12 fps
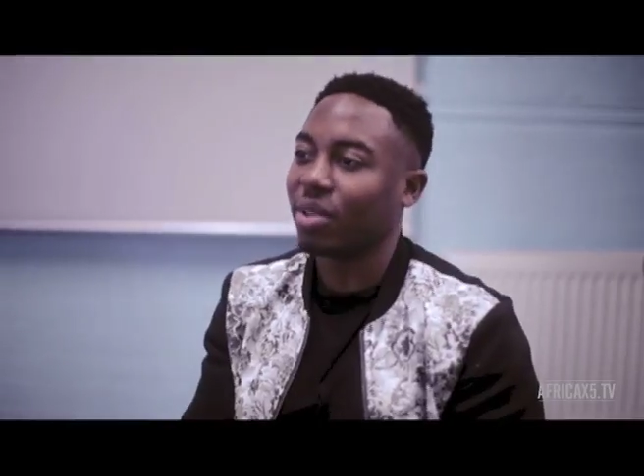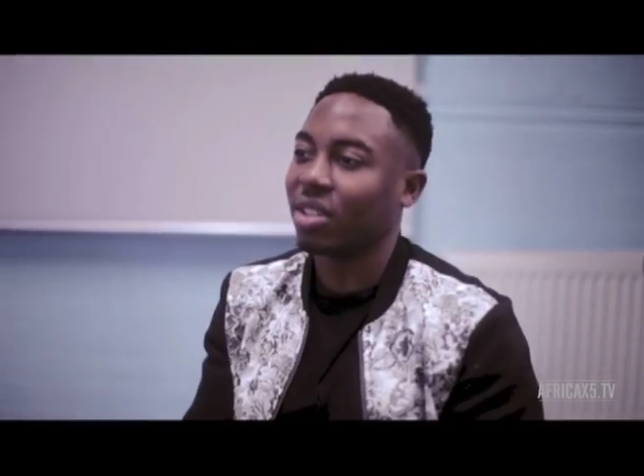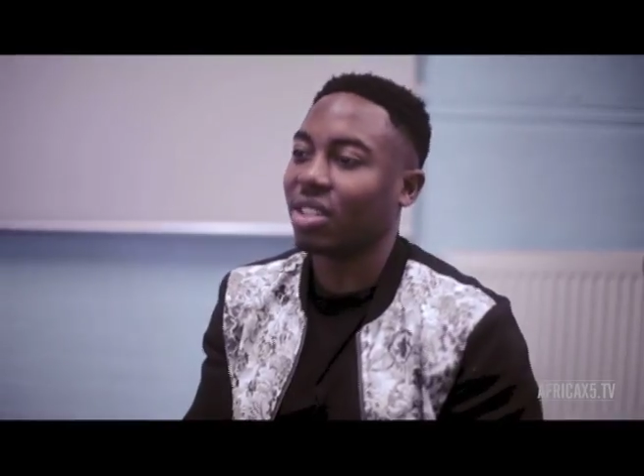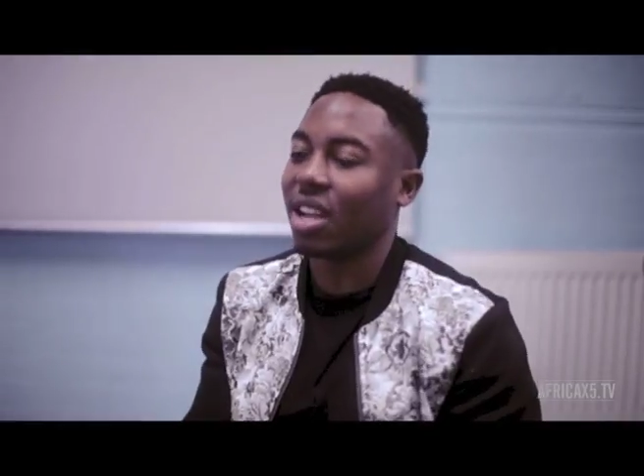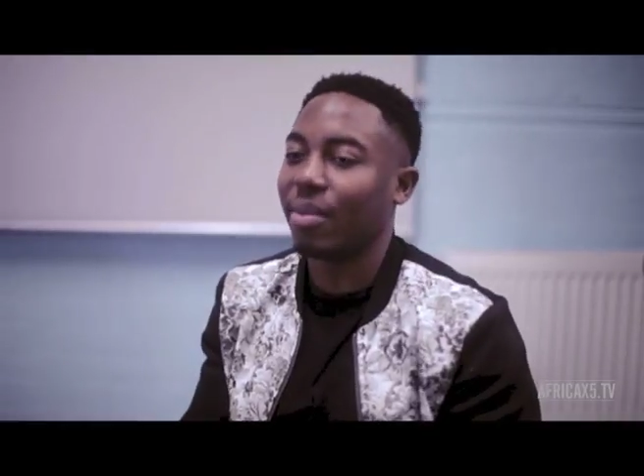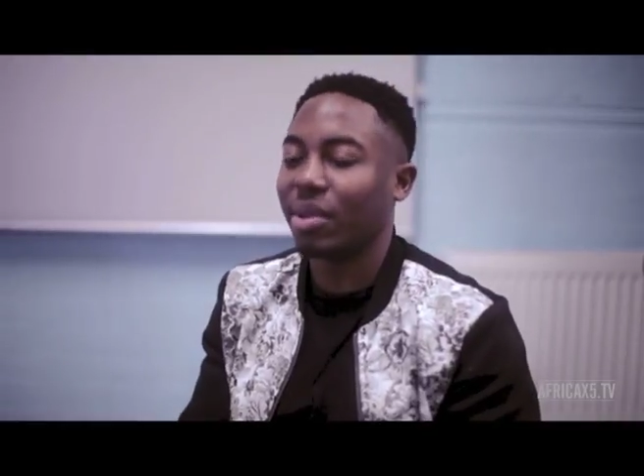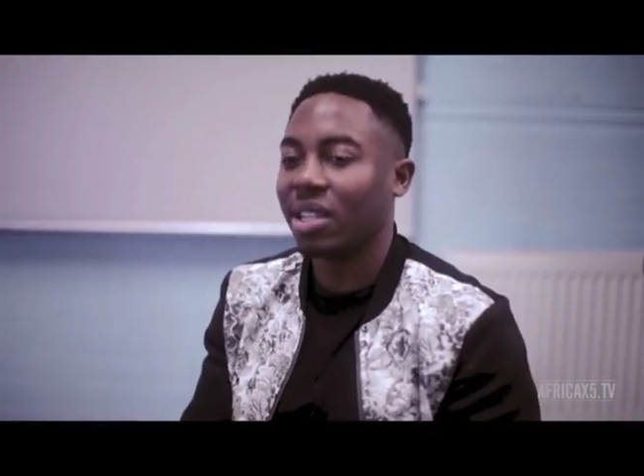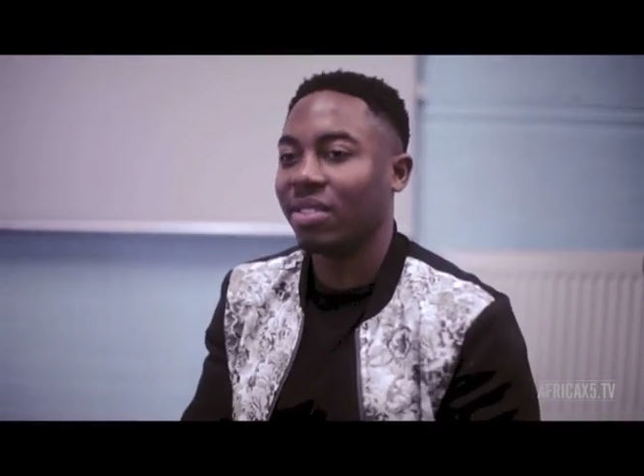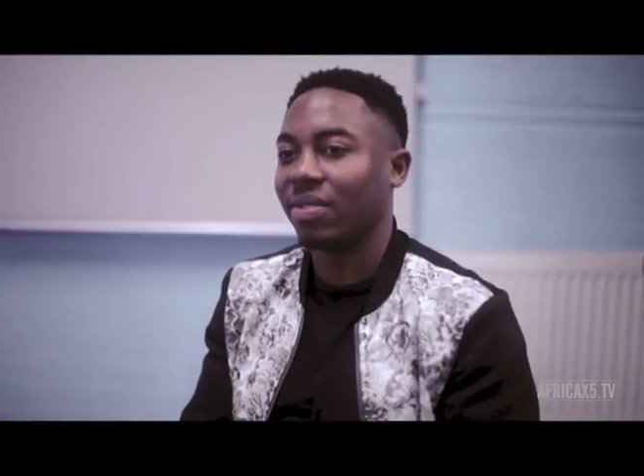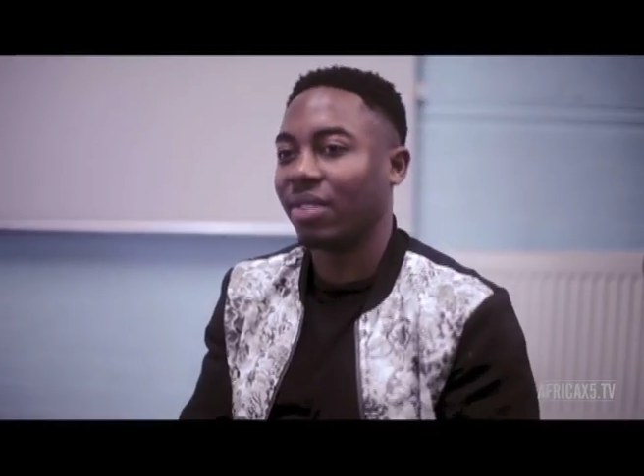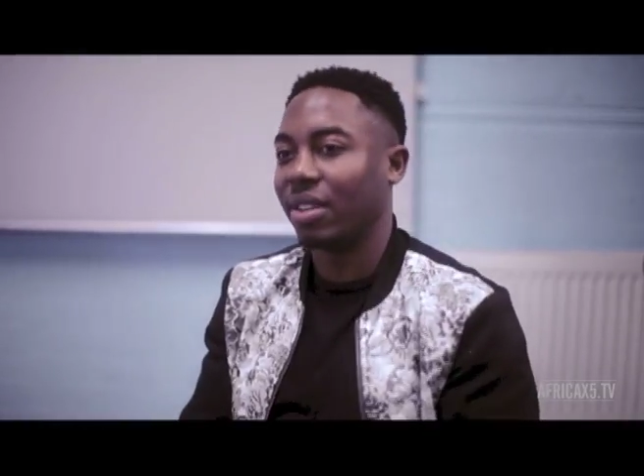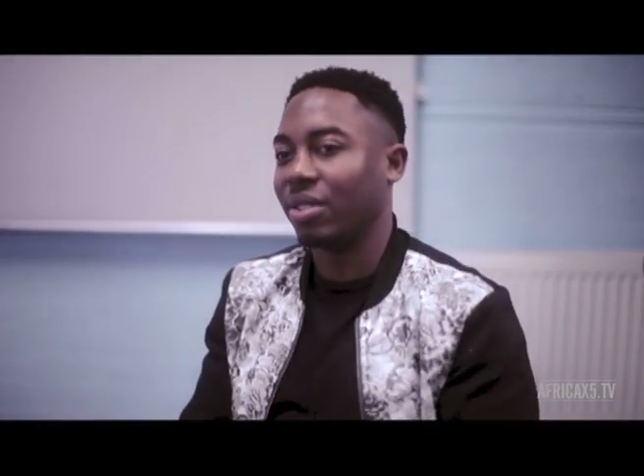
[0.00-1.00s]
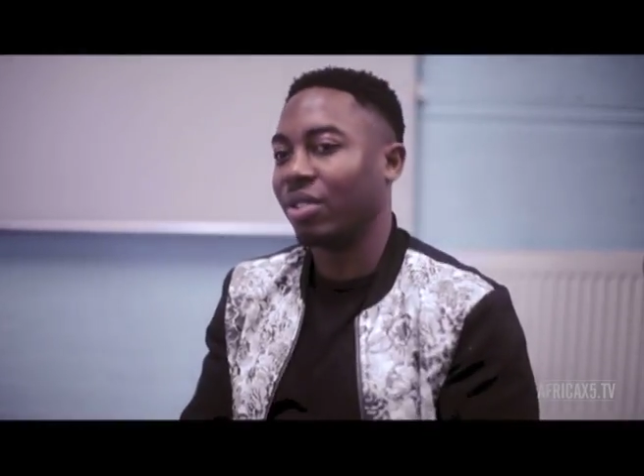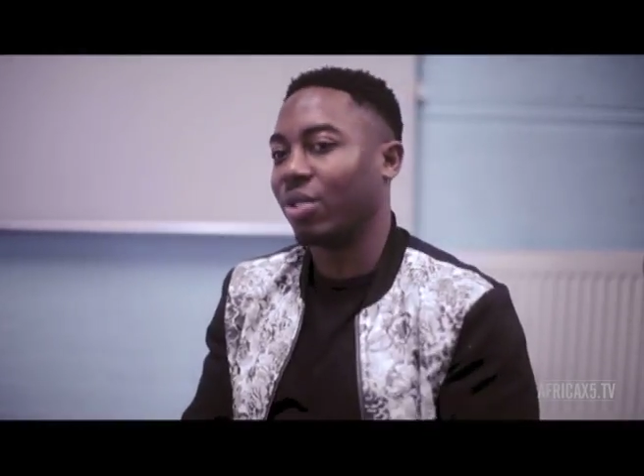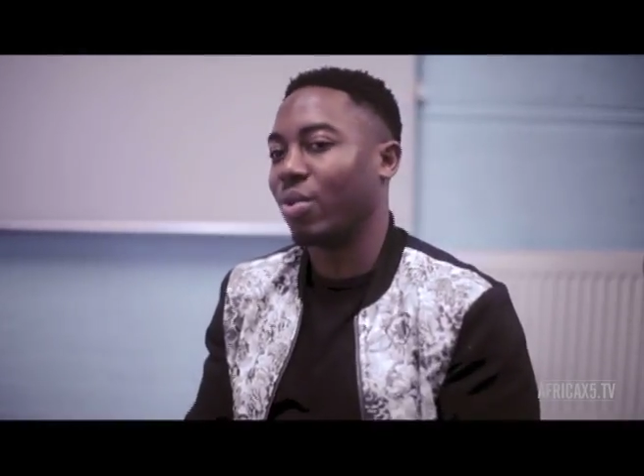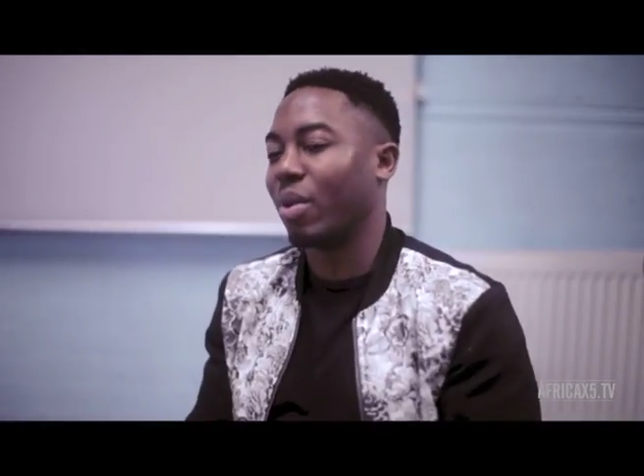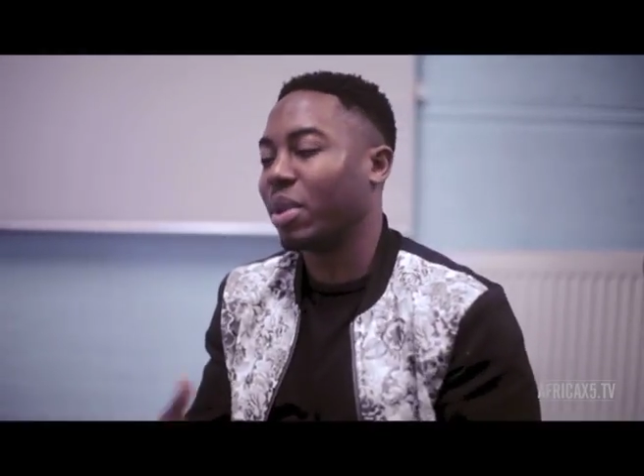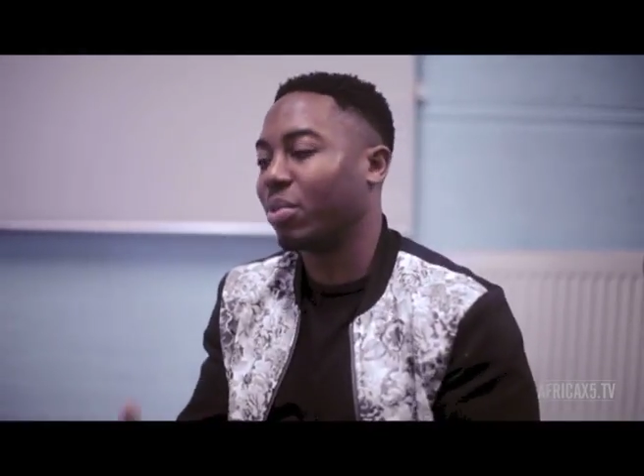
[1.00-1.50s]
because I believe you know
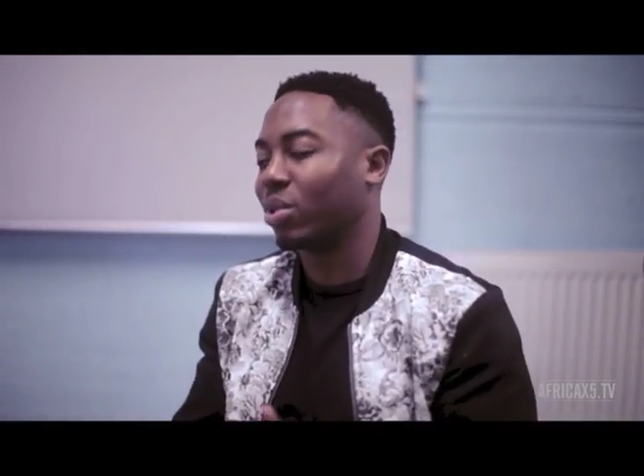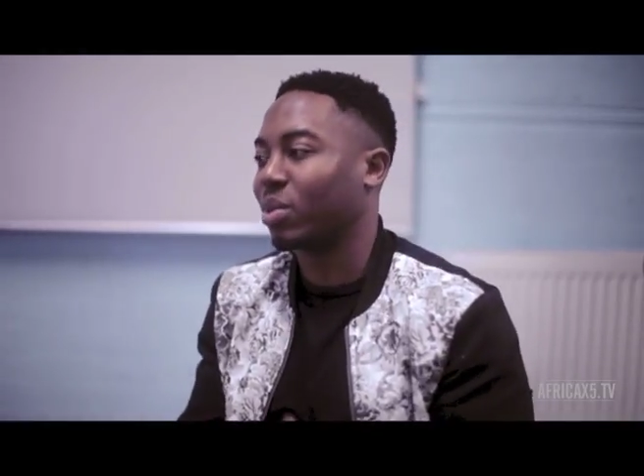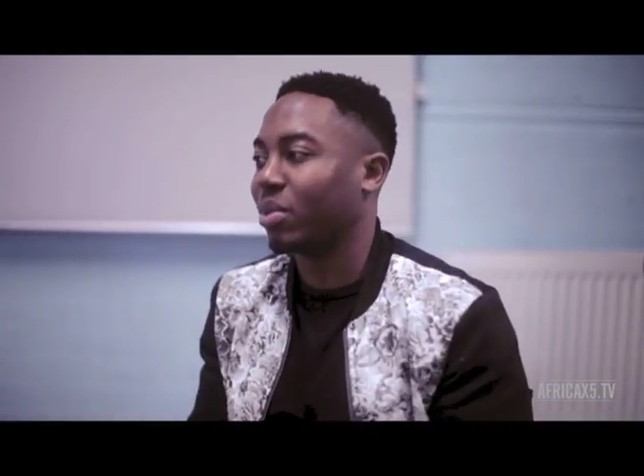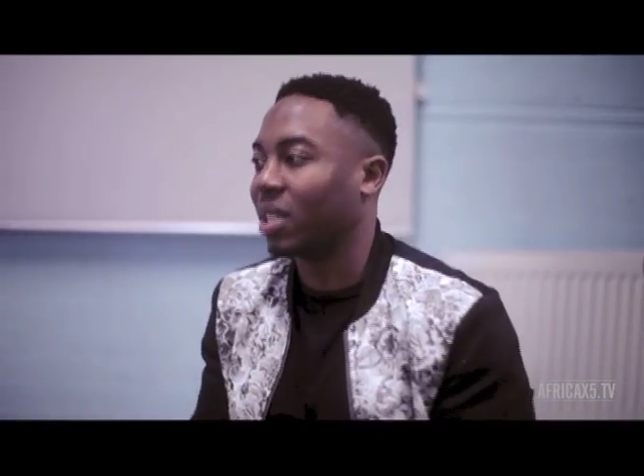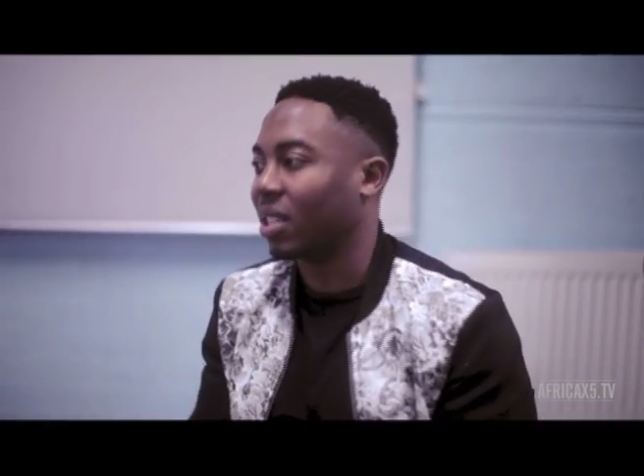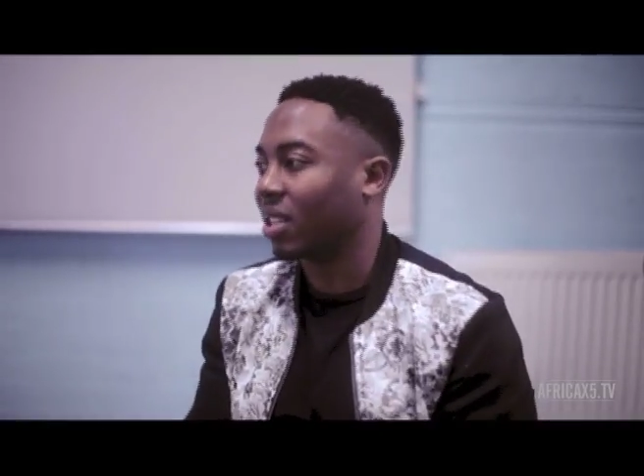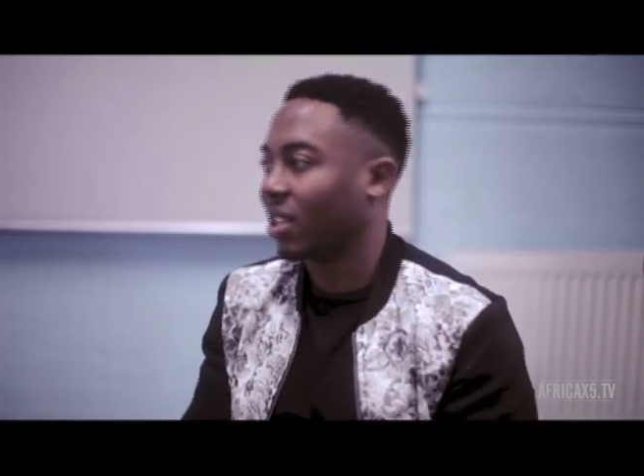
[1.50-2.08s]
what people speak